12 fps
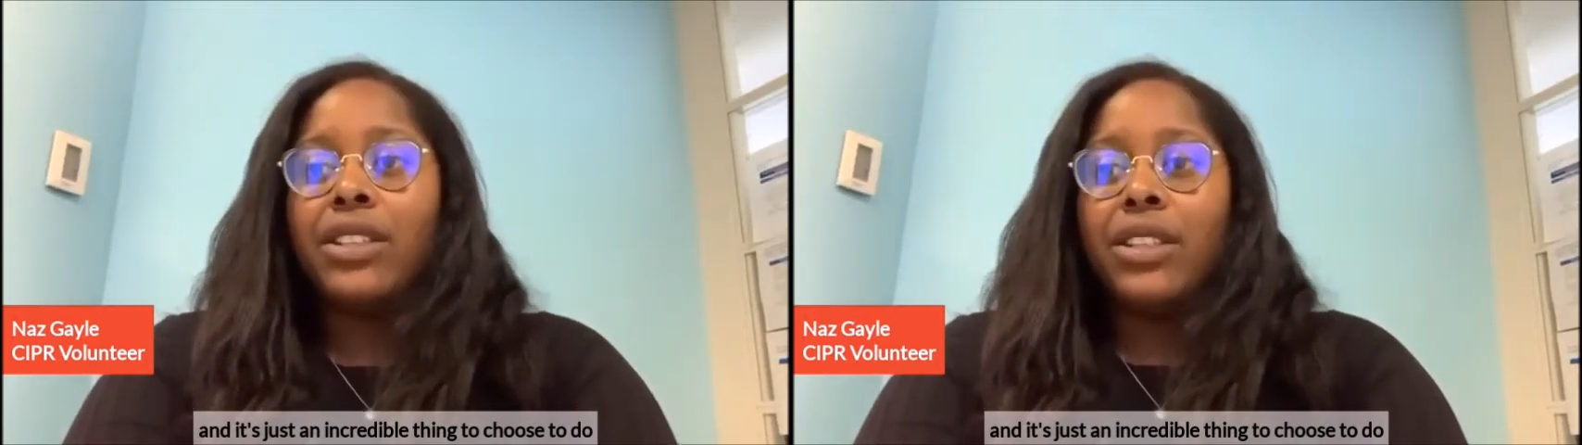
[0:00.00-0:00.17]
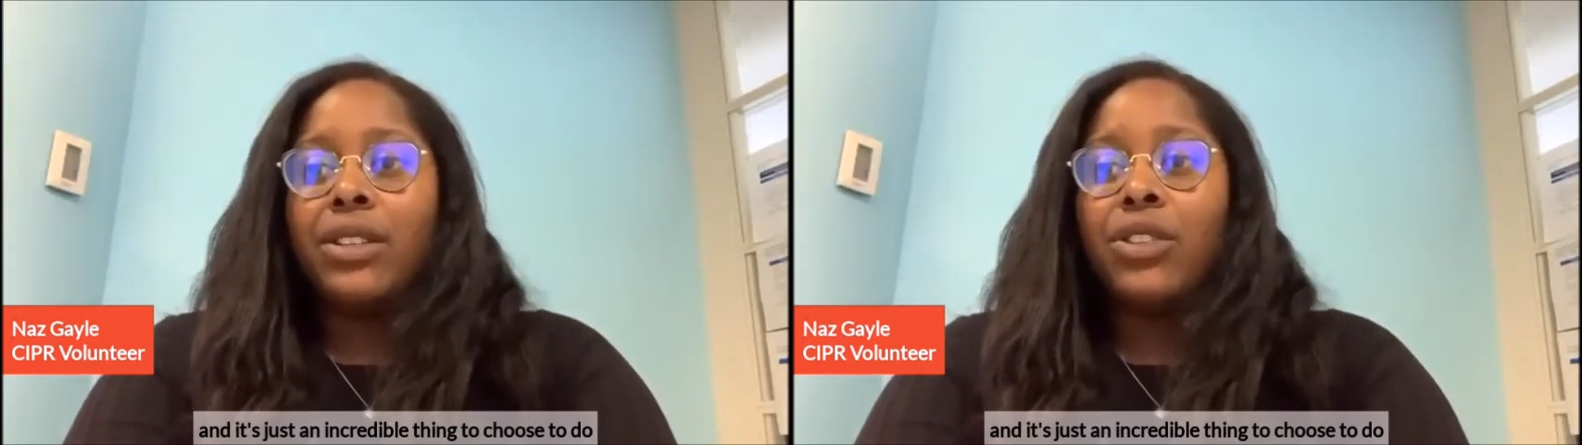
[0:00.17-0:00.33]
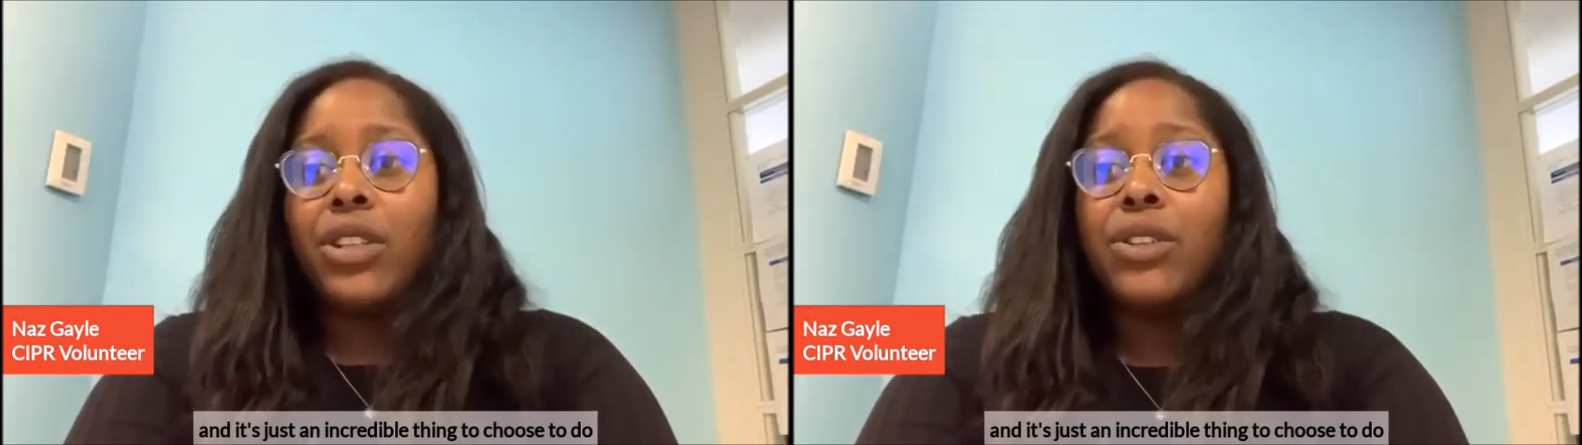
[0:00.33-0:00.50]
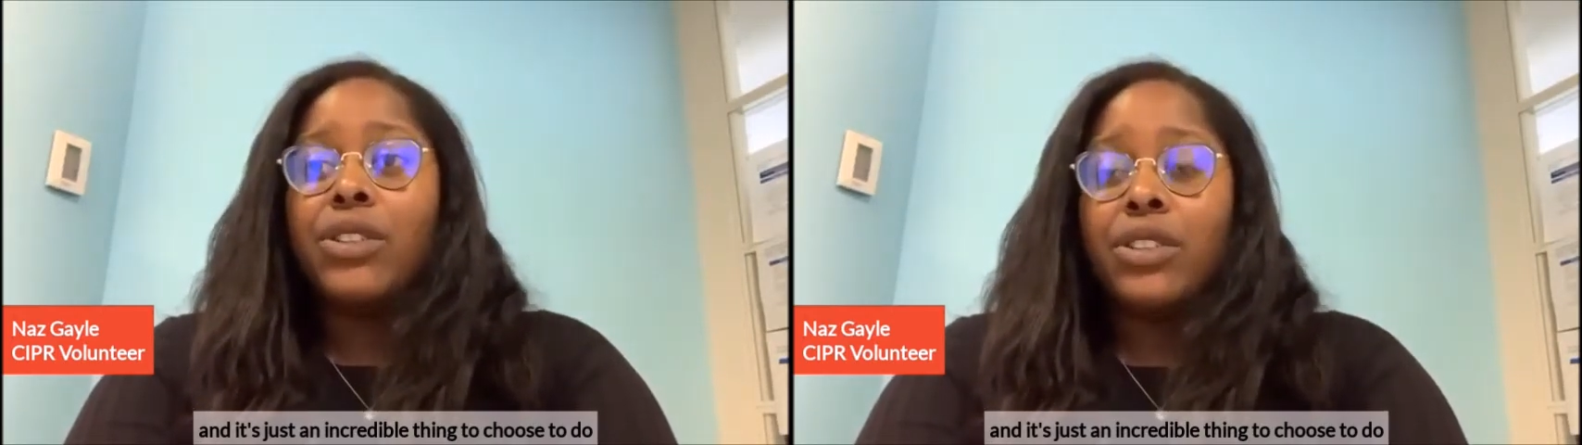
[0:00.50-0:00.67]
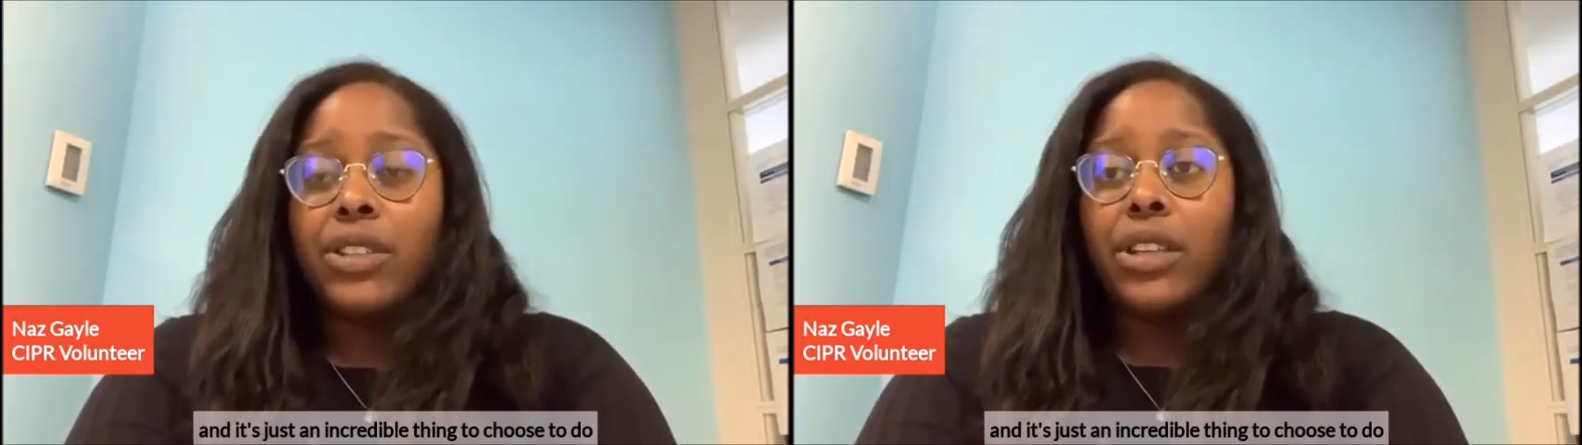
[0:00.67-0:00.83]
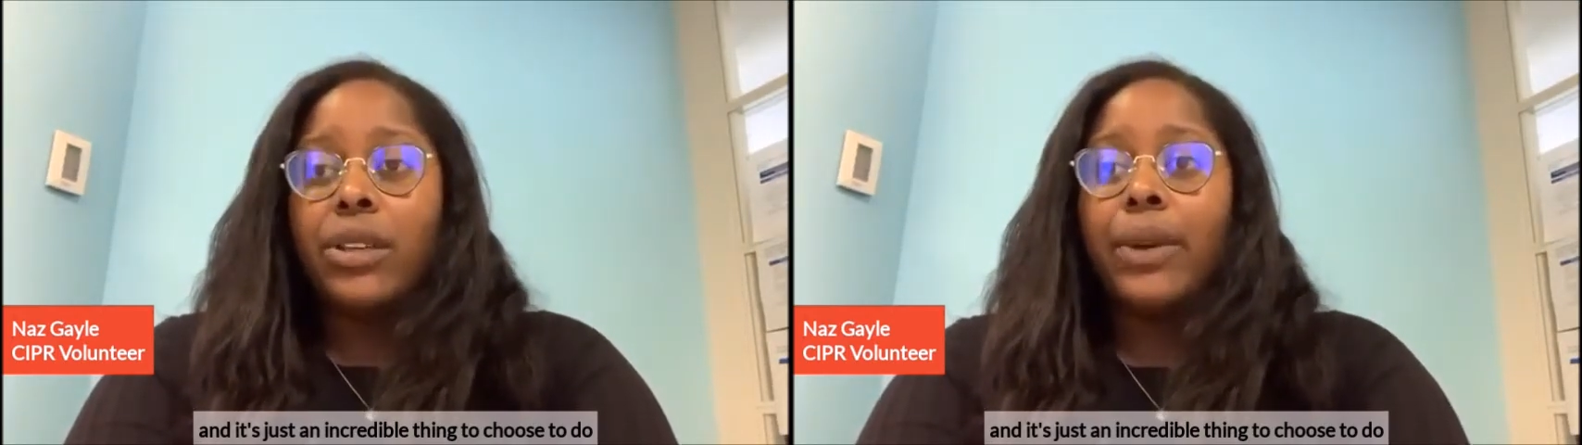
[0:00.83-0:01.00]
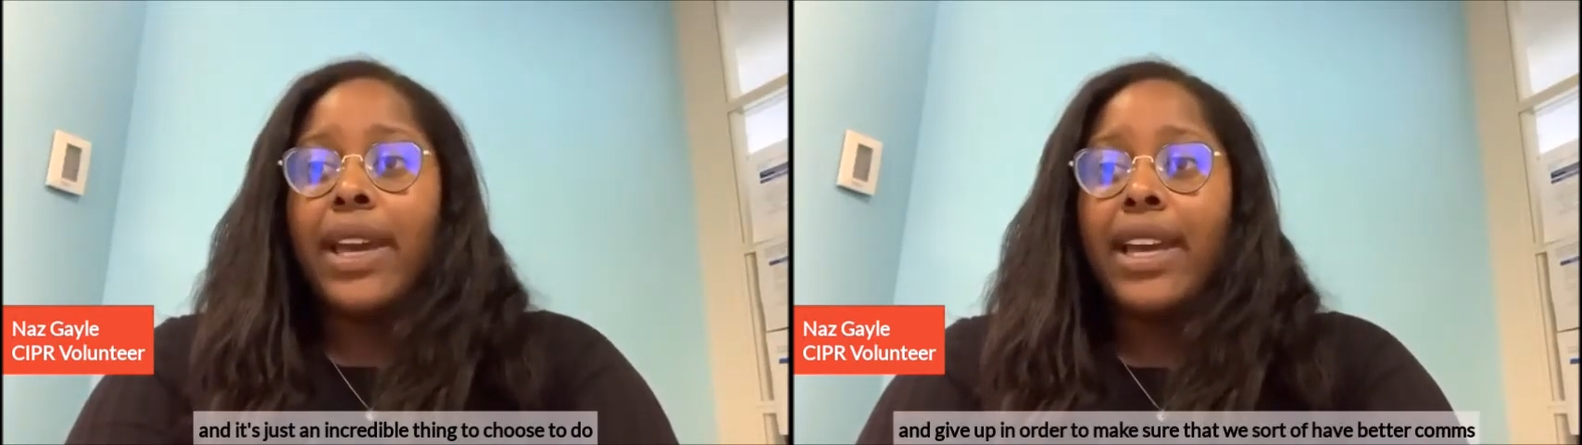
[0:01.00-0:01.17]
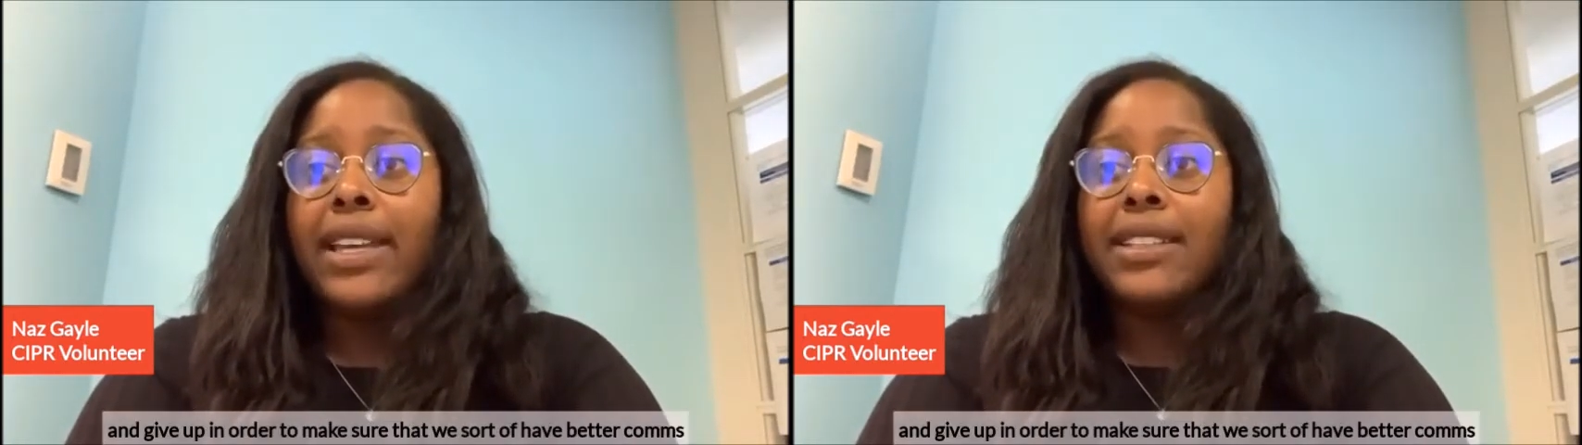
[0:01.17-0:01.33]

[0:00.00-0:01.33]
to choose to do